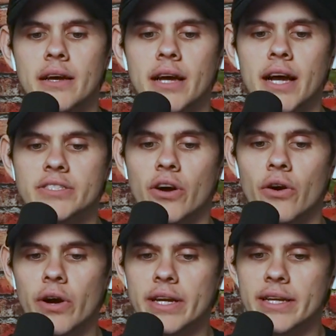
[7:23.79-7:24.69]
Because
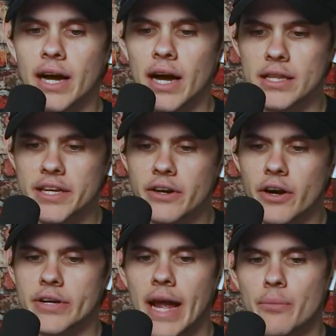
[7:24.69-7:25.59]
her and Leonardo
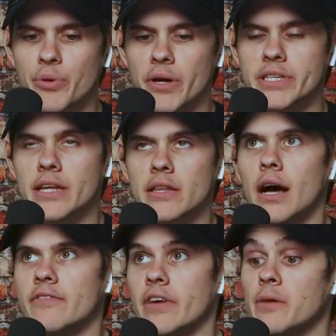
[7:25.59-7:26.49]
DiCaprio did a lot
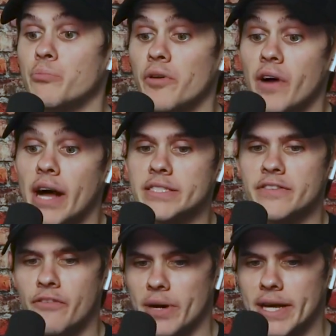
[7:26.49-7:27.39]
of improvising
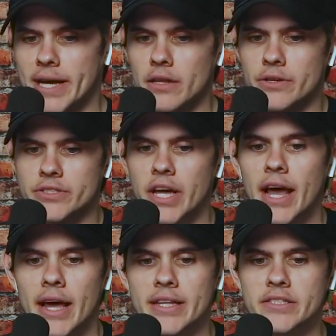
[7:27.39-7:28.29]
for Killers,
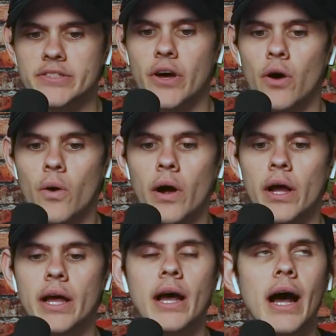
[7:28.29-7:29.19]
and so
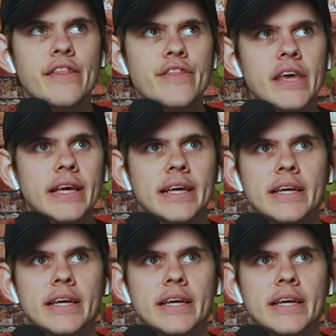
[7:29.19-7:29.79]
I think